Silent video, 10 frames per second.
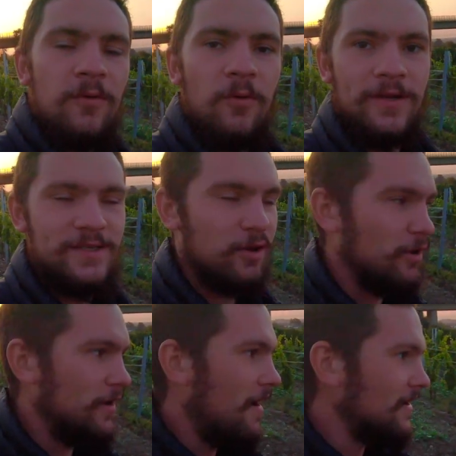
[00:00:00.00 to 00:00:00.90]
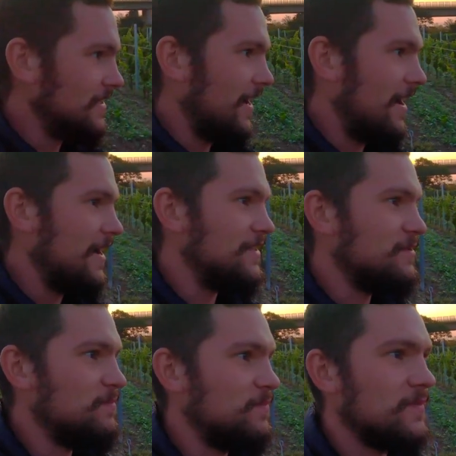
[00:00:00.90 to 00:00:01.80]
What is going on, guys?
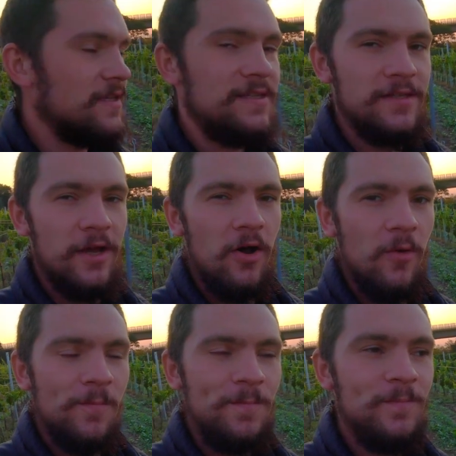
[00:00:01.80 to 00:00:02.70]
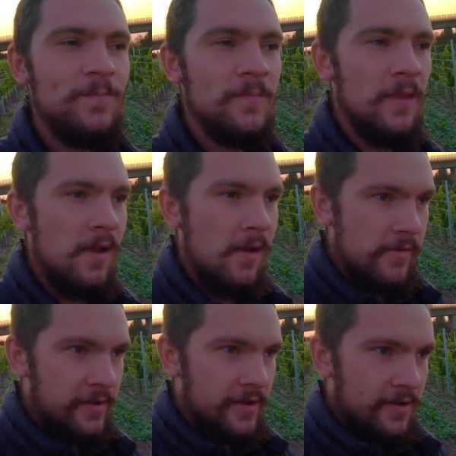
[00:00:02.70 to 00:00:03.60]
So
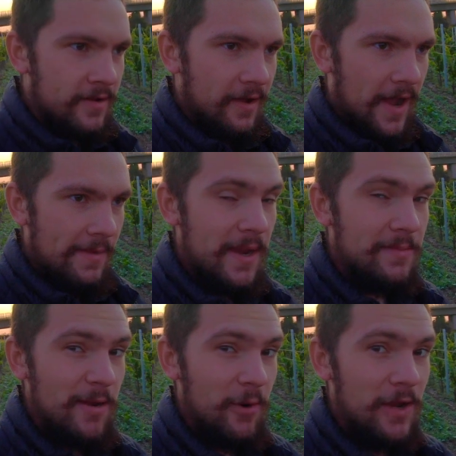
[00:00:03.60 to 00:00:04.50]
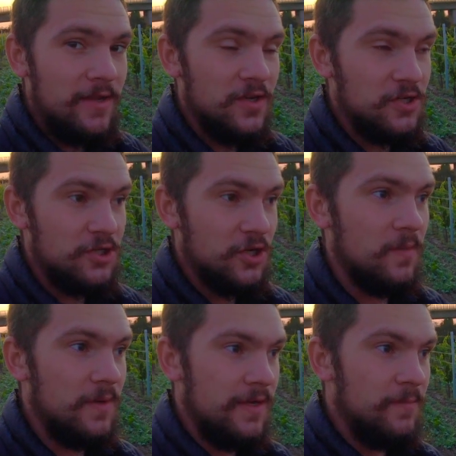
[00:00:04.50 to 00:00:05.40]
I made my way here to
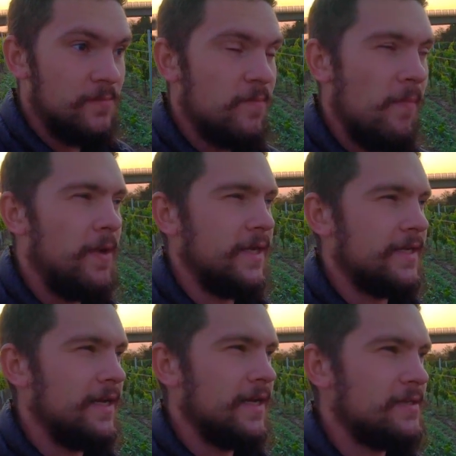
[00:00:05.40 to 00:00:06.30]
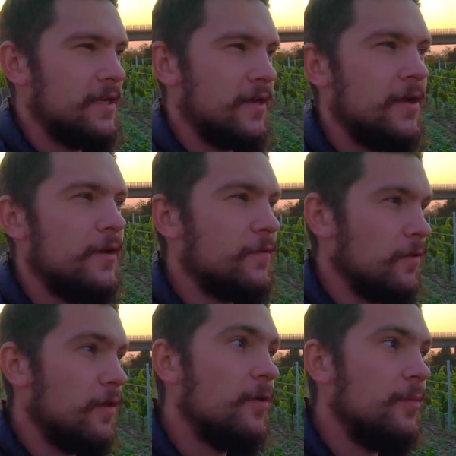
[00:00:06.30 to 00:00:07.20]
Germany, and I kind of got stuck here for
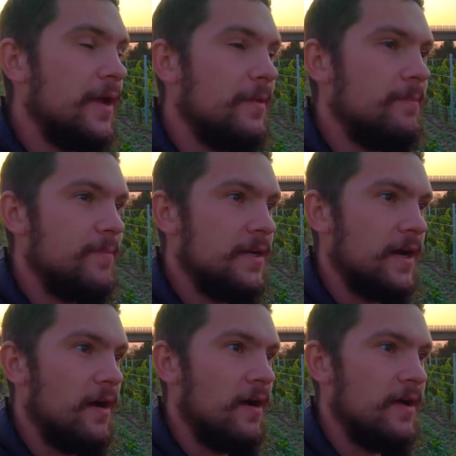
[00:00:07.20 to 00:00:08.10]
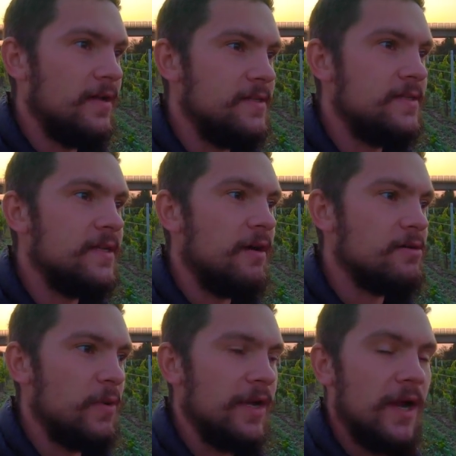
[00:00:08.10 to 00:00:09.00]
a little bit because I
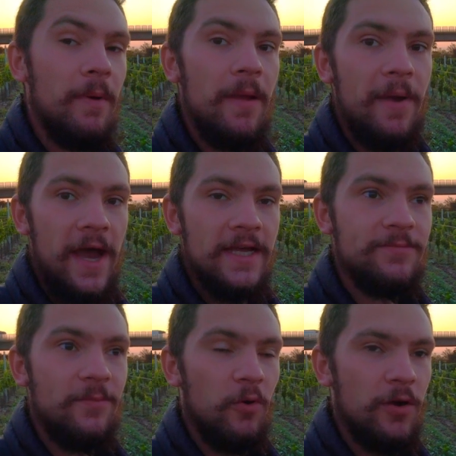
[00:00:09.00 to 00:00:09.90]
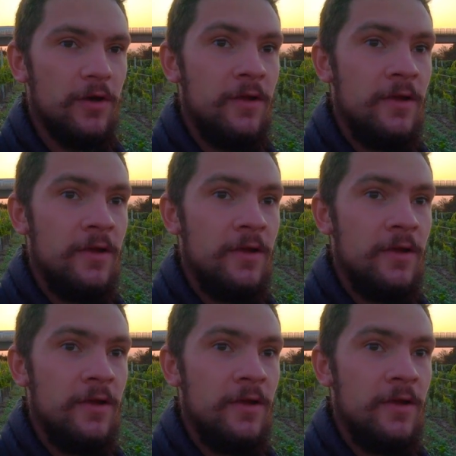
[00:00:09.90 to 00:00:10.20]
was waiting on my passport